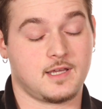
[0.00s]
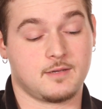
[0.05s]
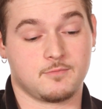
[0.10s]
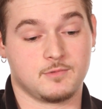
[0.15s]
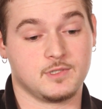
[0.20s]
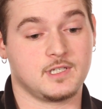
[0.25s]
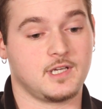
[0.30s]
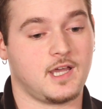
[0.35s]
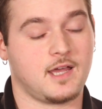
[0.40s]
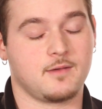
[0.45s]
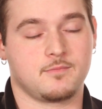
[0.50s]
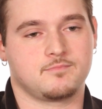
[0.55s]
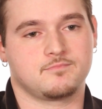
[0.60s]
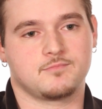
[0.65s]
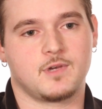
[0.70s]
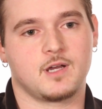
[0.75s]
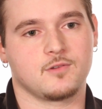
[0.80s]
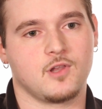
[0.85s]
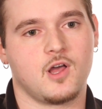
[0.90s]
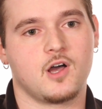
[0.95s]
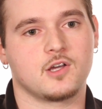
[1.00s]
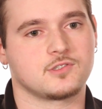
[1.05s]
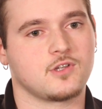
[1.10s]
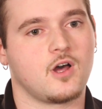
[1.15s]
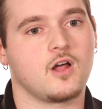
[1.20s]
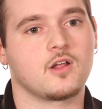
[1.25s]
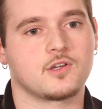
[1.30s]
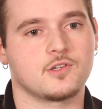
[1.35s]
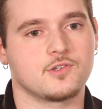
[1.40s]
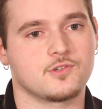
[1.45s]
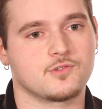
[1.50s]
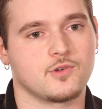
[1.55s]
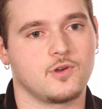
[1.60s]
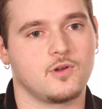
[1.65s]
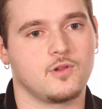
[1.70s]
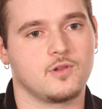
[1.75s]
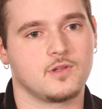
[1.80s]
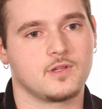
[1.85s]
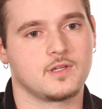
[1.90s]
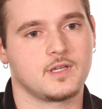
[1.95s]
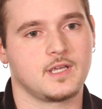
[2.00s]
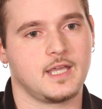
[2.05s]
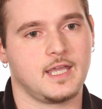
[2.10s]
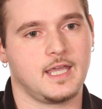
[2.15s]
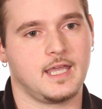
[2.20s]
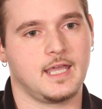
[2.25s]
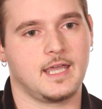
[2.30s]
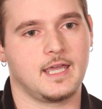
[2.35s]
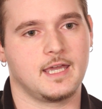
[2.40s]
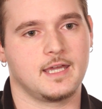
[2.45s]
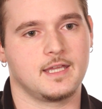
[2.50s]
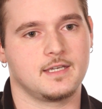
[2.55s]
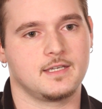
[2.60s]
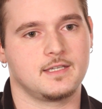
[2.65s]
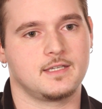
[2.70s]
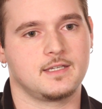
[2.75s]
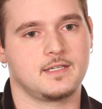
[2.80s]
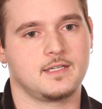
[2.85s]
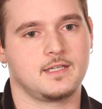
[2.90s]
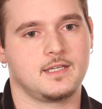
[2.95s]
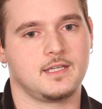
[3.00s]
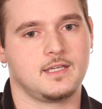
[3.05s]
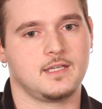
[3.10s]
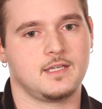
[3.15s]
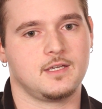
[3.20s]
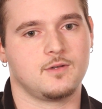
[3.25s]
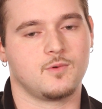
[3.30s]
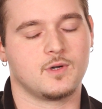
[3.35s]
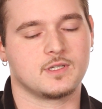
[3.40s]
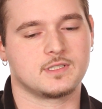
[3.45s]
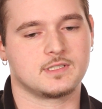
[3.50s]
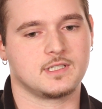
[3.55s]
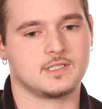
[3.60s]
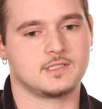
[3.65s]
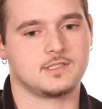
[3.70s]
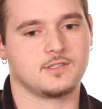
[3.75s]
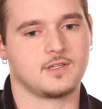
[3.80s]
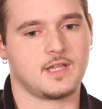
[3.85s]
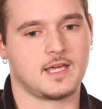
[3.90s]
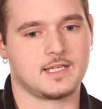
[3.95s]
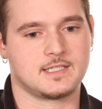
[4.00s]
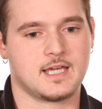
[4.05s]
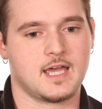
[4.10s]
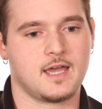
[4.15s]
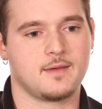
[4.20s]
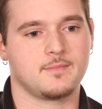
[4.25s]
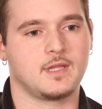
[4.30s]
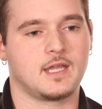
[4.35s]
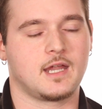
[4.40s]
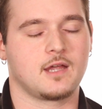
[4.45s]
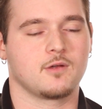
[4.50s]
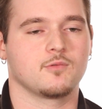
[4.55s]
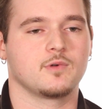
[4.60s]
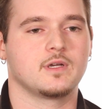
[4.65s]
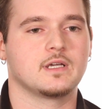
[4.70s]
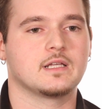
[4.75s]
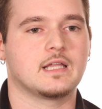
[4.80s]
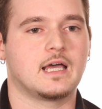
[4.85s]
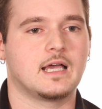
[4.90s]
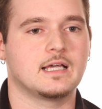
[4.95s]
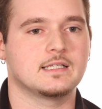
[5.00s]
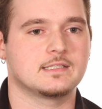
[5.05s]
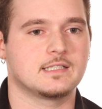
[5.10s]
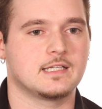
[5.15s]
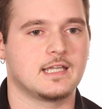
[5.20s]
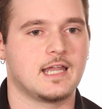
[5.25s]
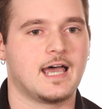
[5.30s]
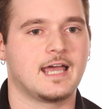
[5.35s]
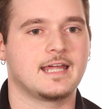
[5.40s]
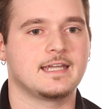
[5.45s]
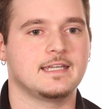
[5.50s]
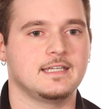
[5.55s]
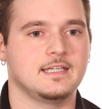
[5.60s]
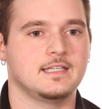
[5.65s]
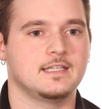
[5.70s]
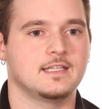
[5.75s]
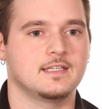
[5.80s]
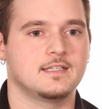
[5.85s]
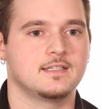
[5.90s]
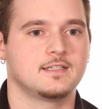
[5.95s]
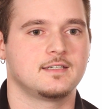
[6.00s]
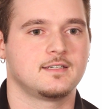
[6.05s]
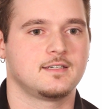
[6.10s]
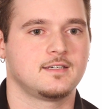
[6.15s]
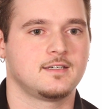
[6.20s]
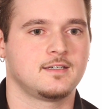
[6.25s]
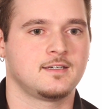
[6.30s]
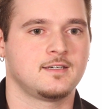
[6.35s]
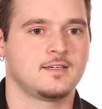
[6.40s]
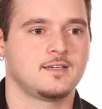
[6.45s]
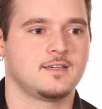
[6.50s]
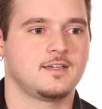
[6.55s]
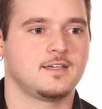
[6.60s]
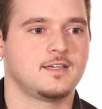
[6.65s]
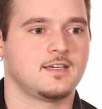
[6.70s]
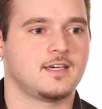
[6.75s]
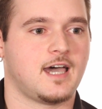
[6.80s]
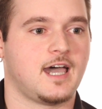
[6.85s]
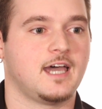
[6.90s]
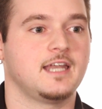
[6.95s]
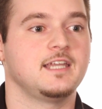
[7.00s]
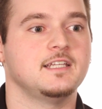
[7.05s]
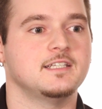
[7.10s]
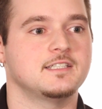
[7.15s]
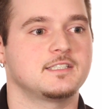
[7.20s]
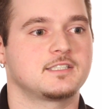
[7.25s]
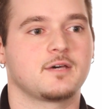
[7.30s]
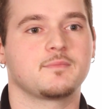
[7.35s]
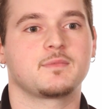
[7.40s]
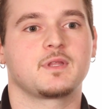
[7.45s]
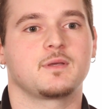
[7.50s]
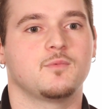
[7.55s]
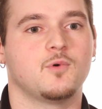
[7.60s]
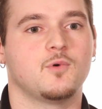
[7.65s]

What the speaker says: I lost all control, and it wasn't until that time that I realized that I needed something